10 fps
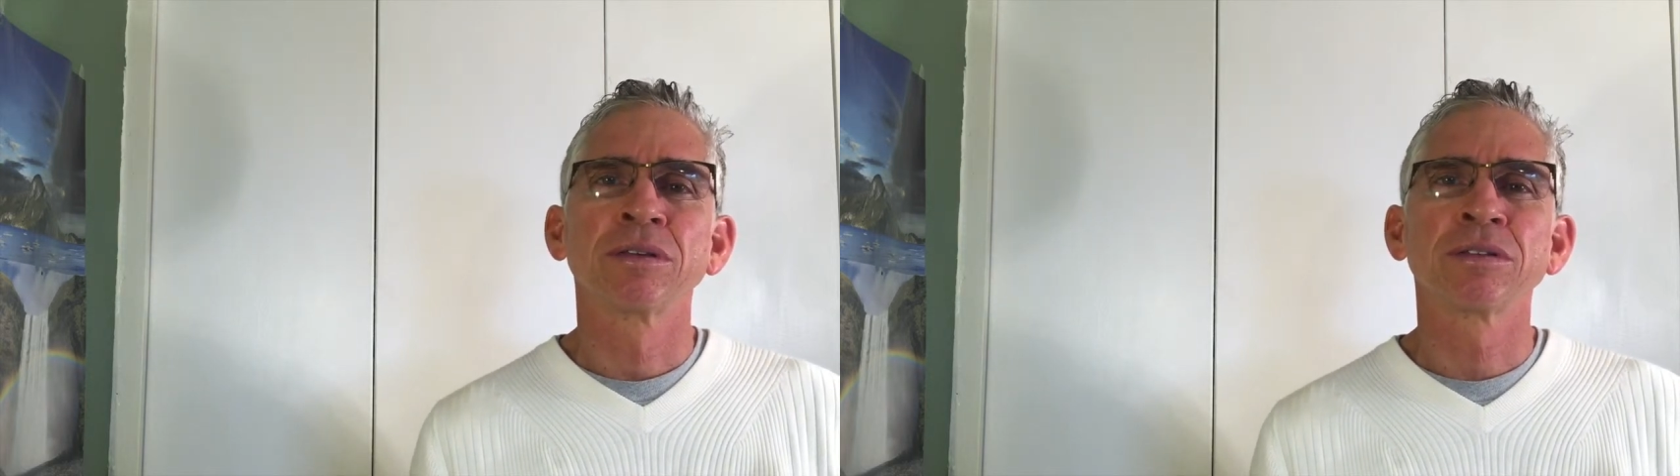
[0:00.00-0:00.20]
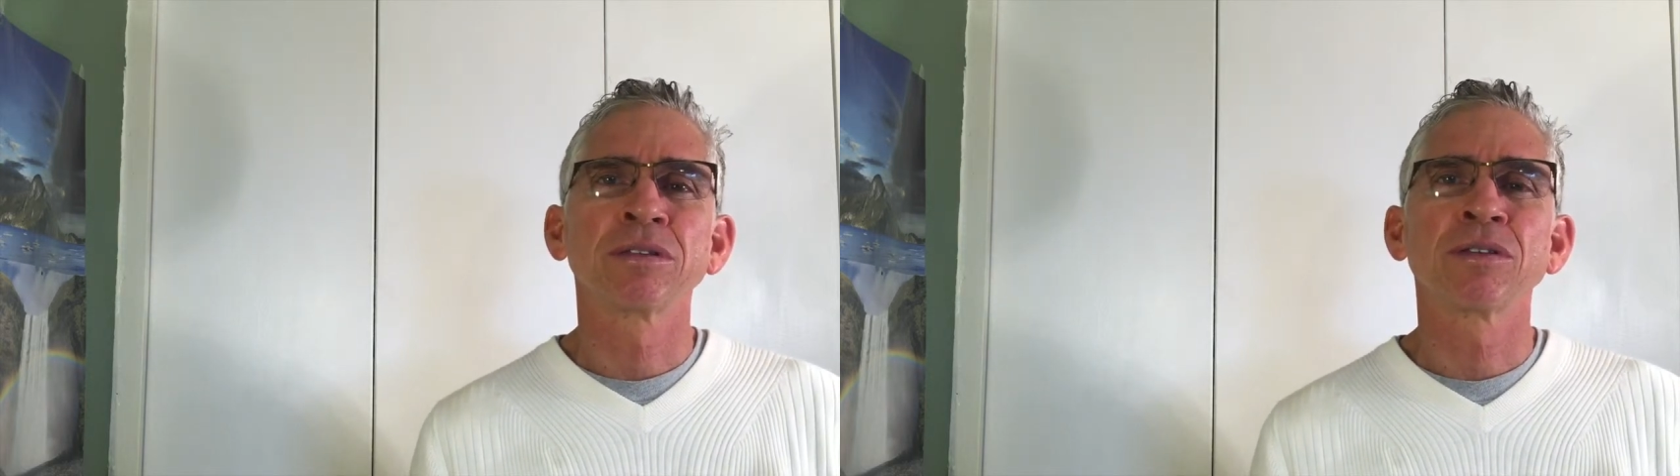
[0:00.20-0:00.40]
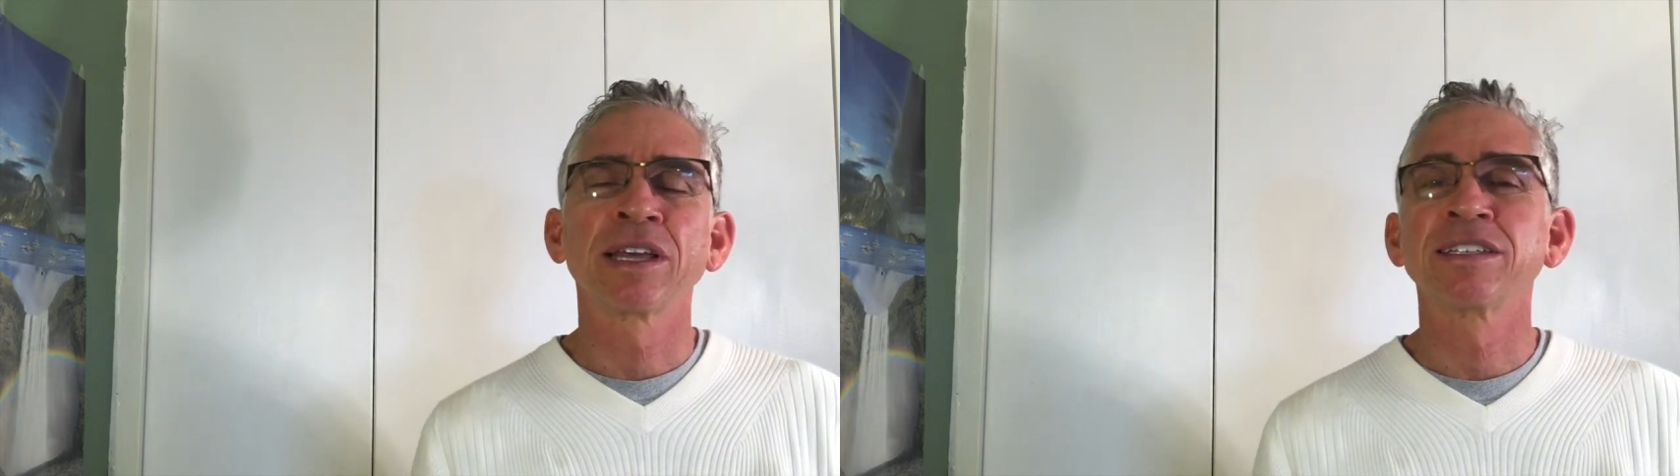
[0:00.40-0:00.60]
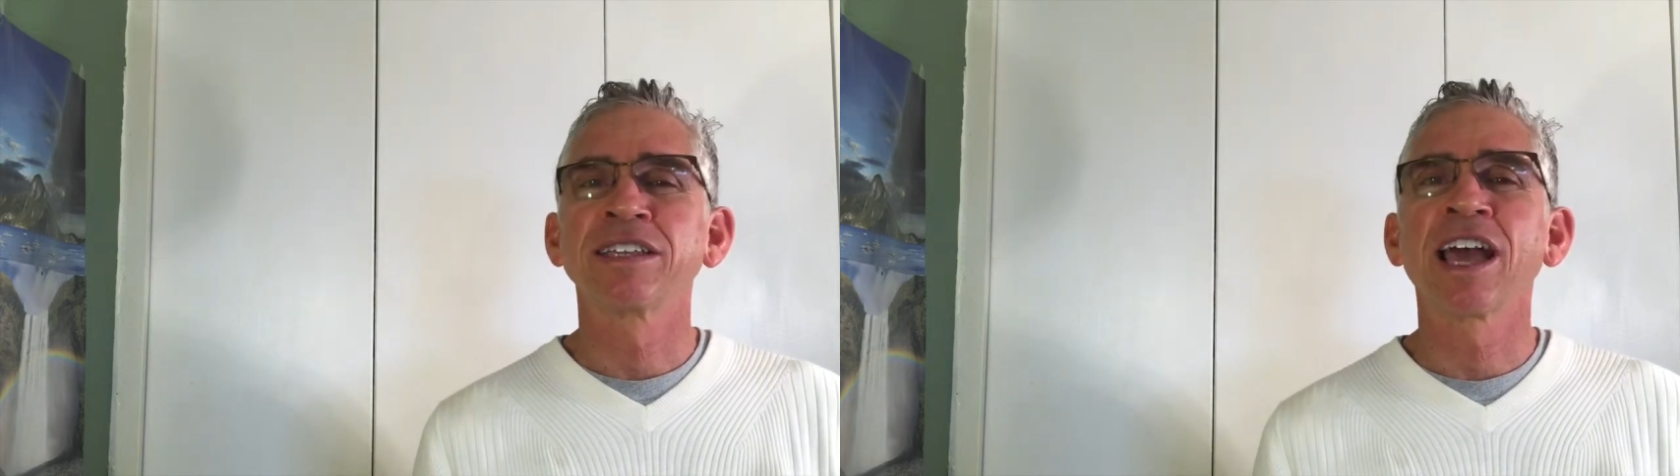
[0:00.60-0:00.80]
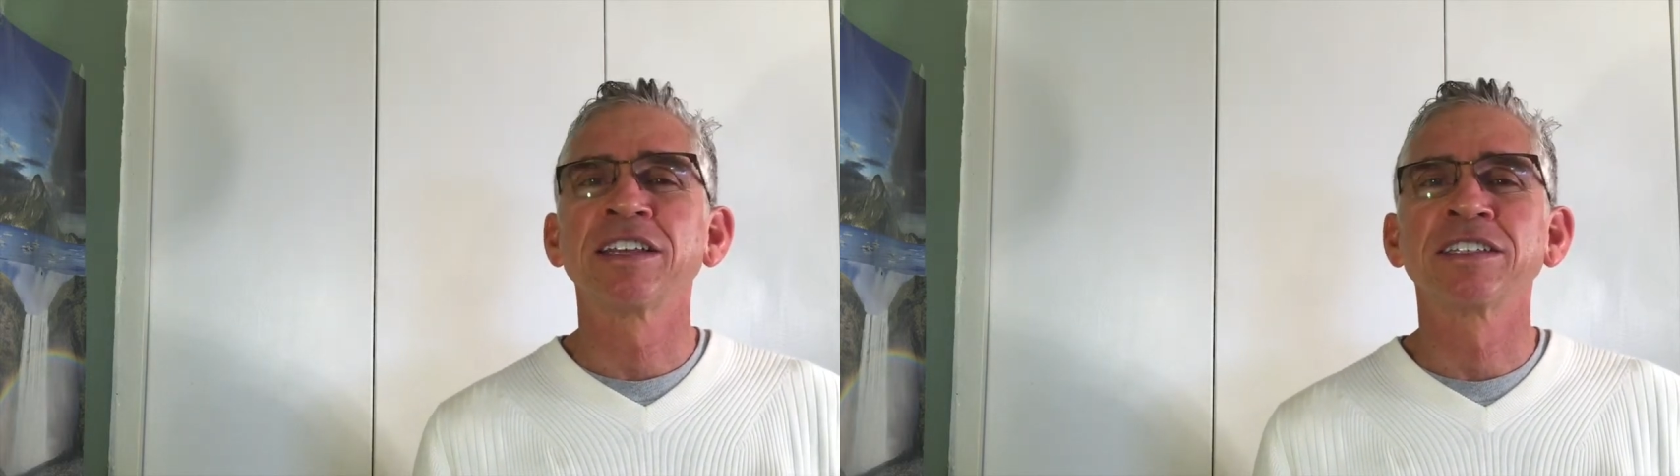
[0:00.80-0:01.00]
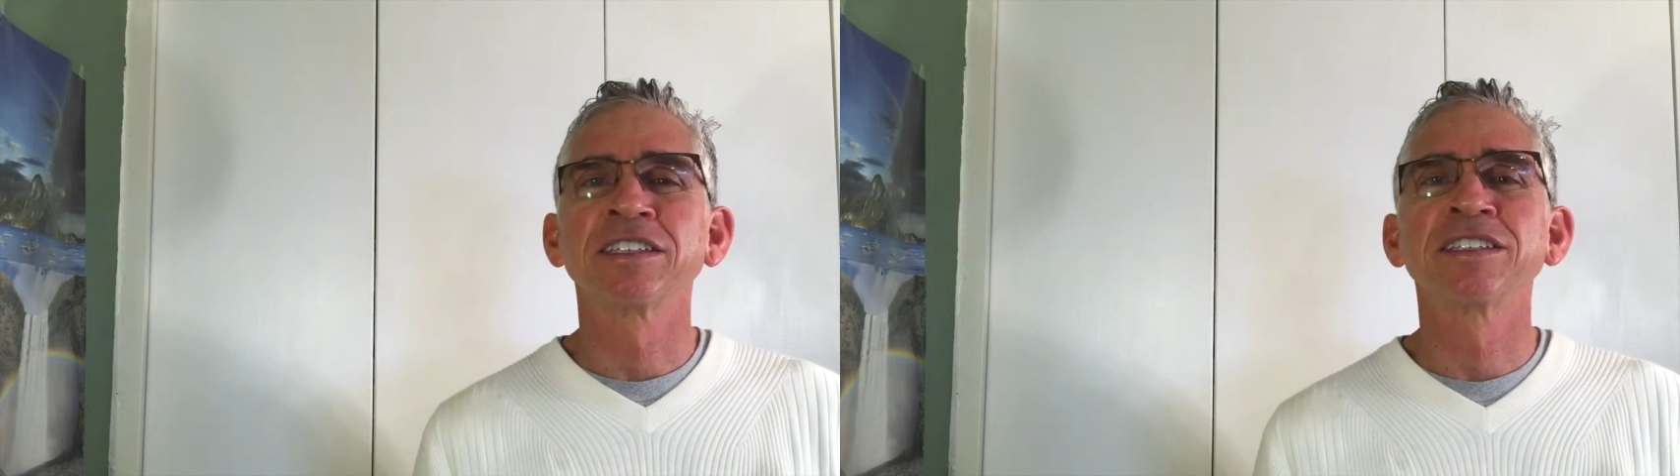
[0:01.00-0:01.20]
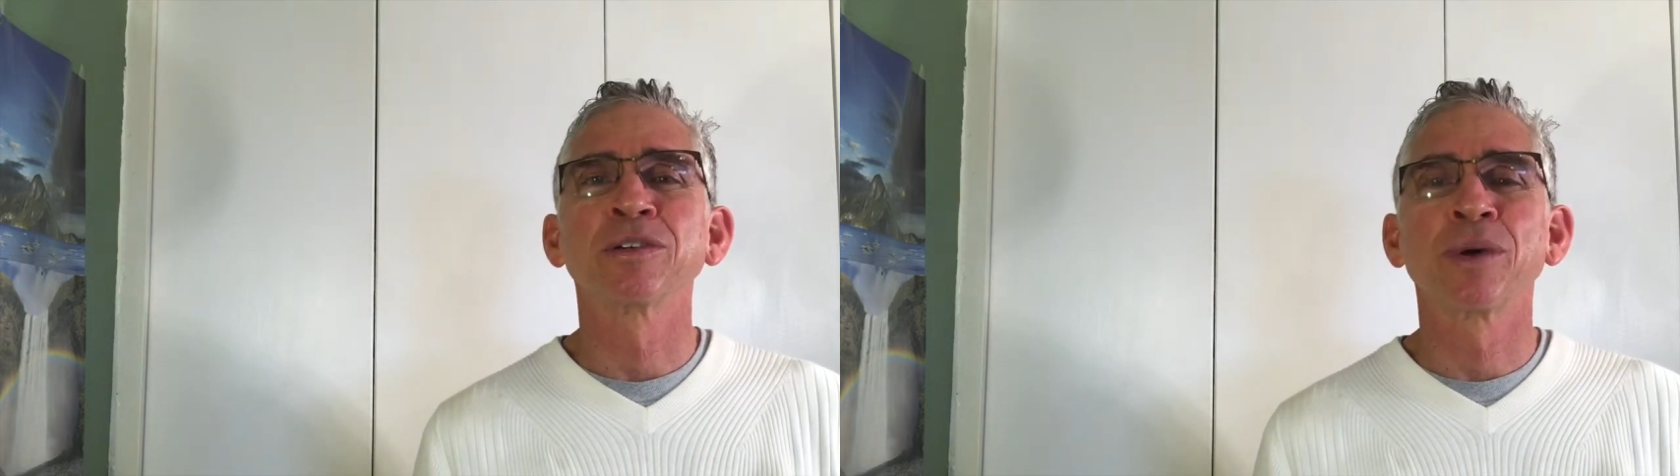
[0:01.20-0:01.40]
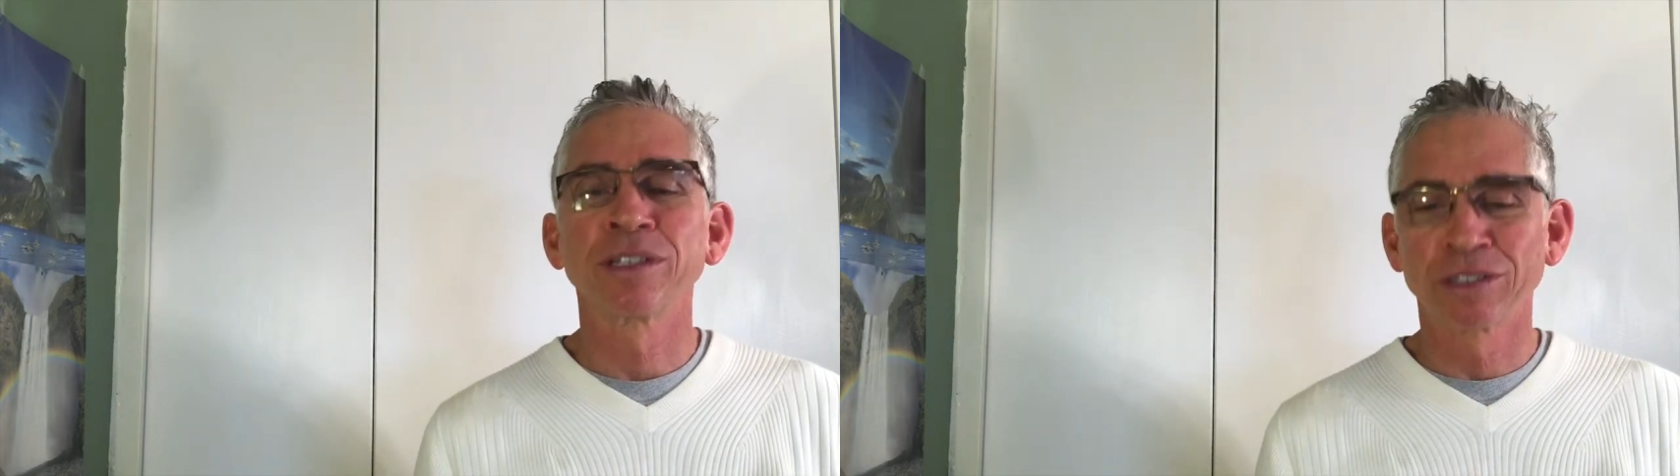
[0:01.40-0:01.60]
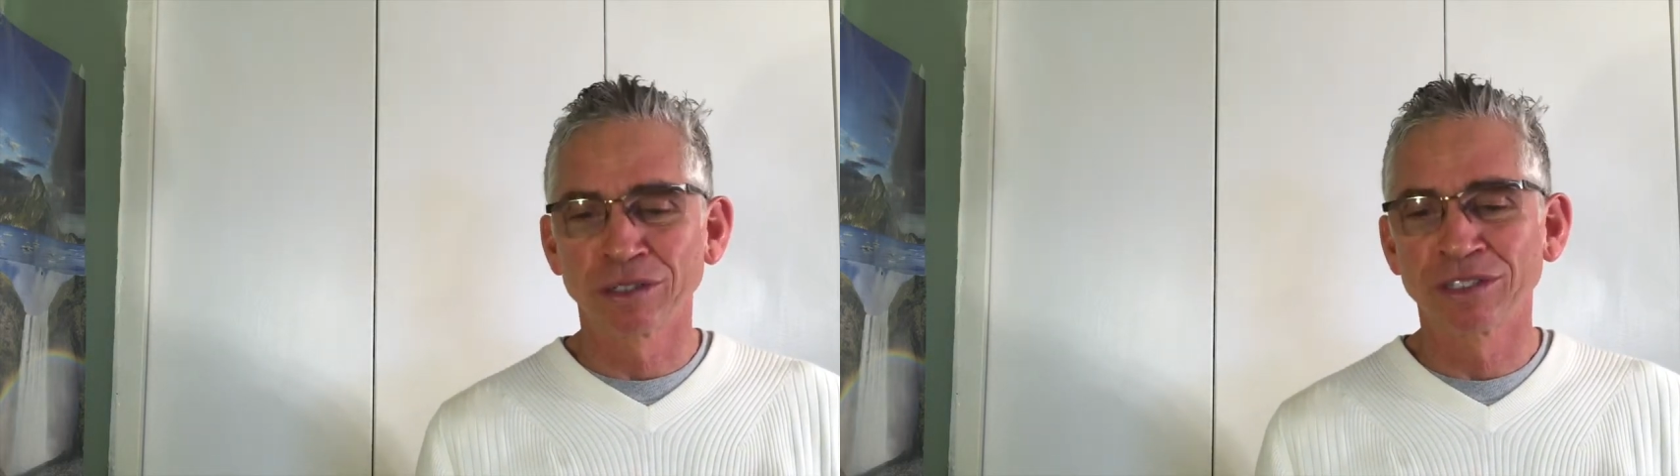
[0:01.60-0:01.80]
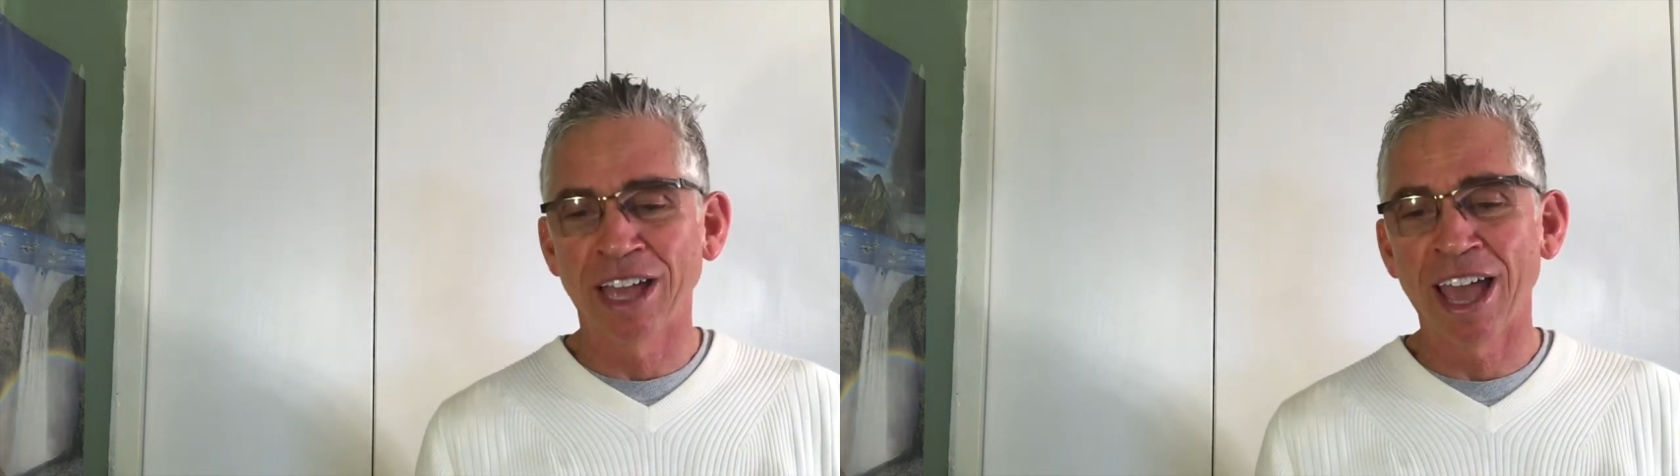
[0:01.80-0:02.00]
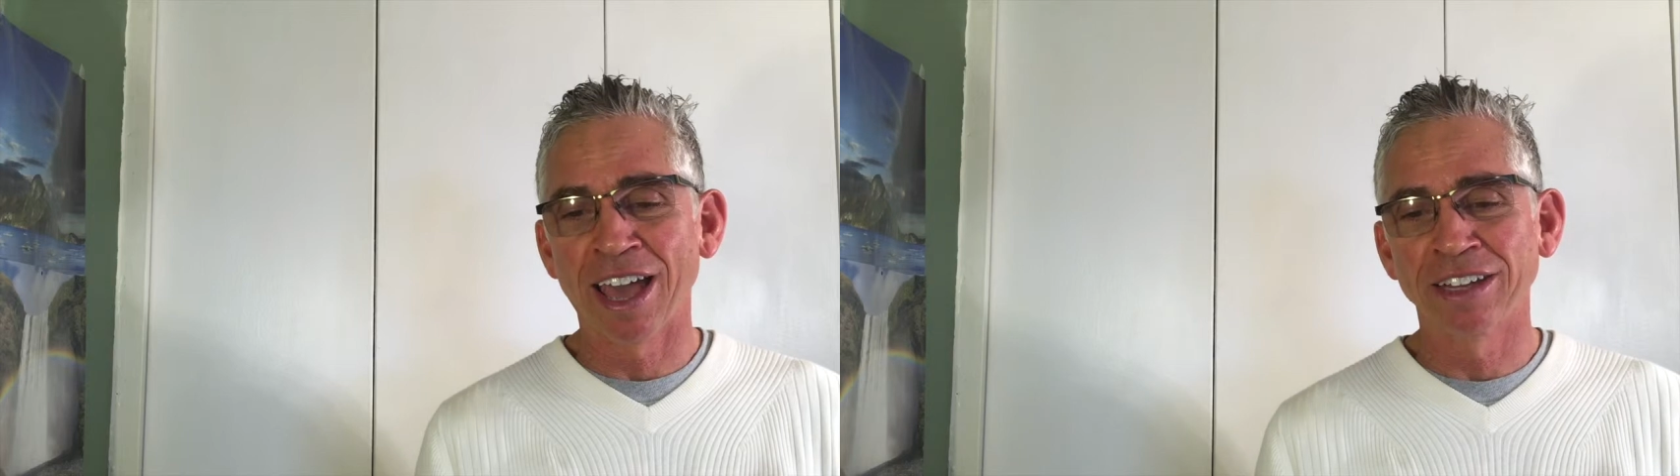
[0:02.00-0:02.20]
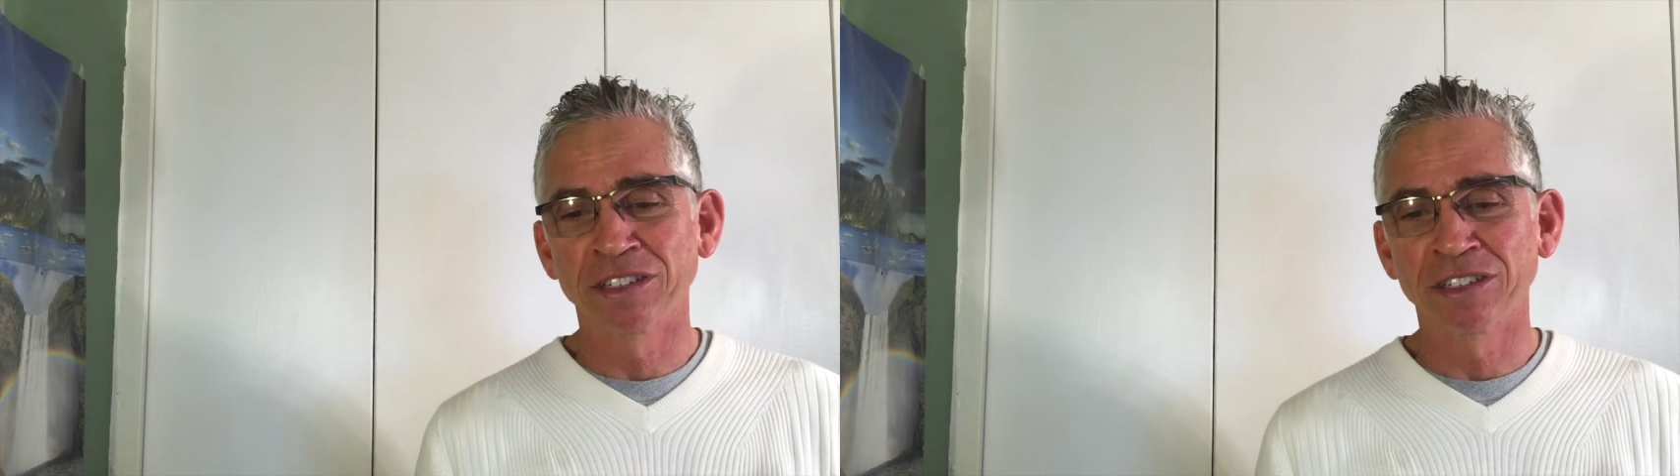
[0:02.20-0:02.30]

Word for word: so that sadness isn't quite so sad,